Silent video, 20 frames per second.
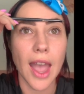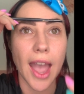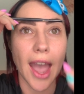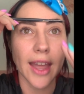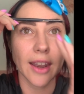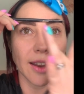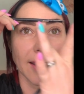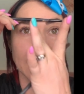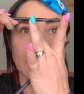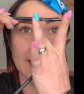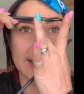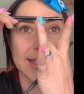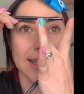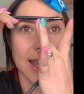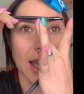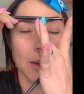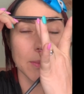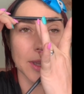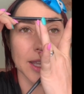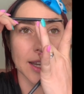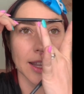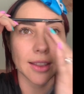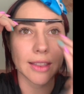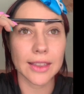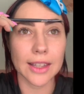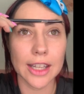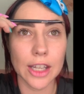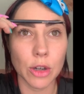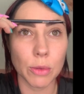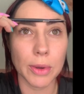and I need to come in a
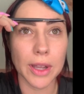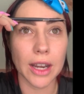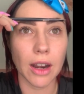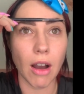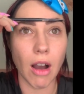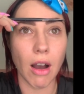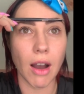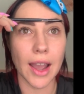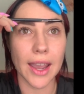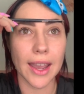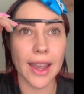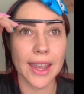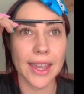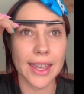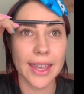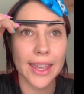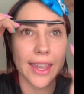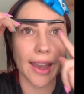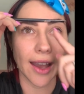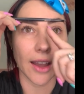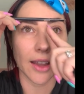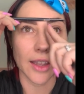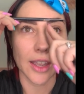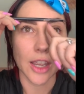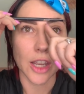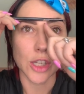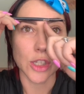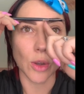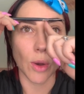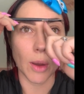little bit higher here.
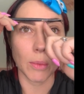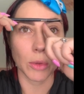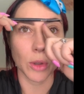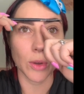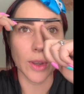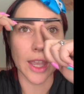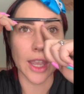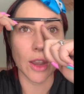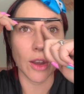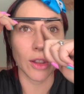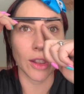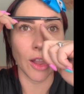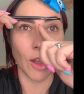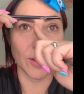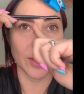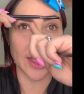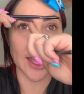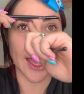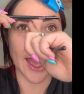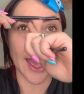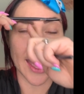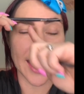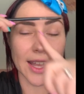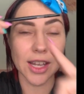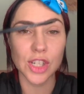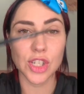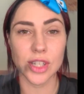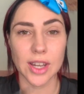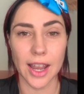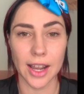So I'm looking along the
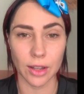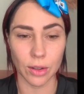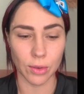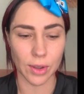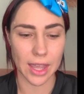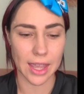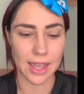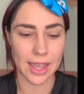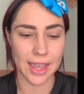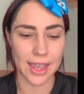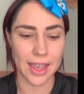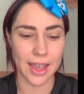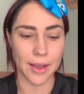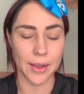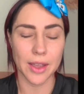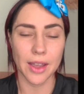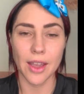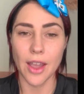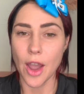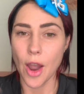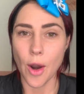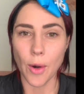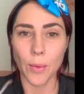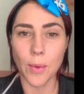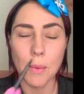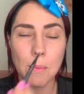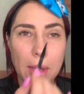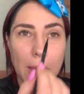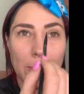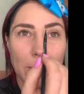edge and looking here.
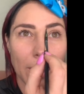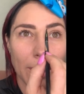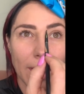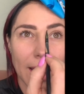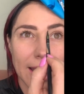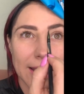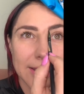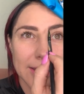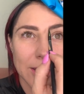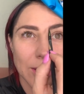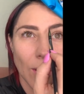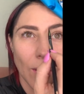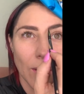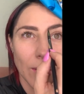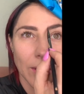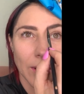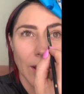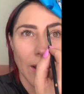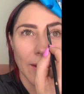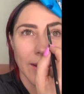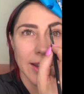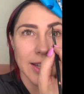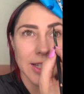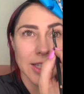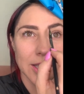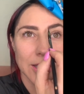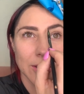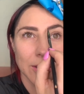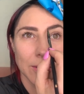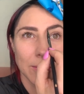Remember, it's not going
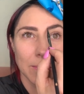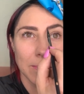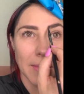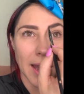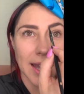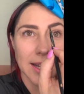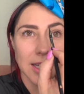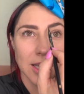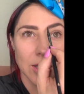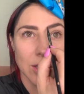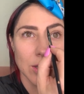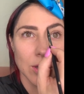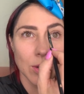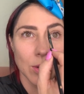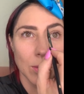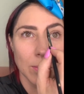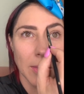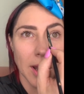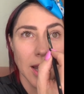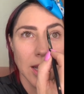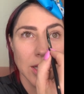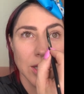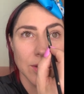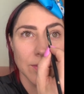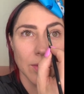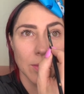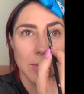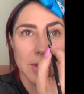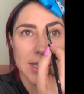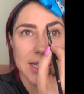to matter too much
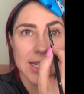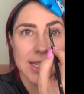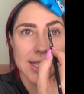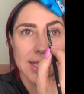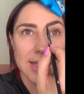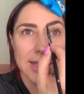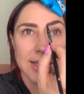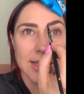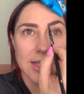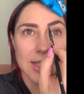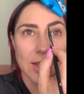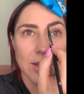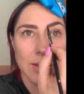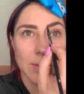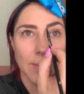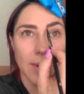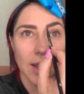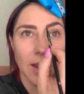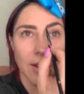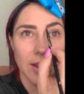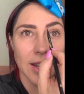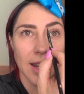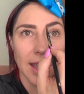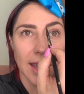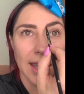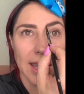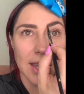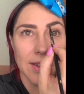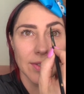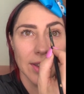from a distance because we're going
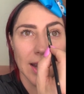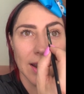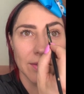to even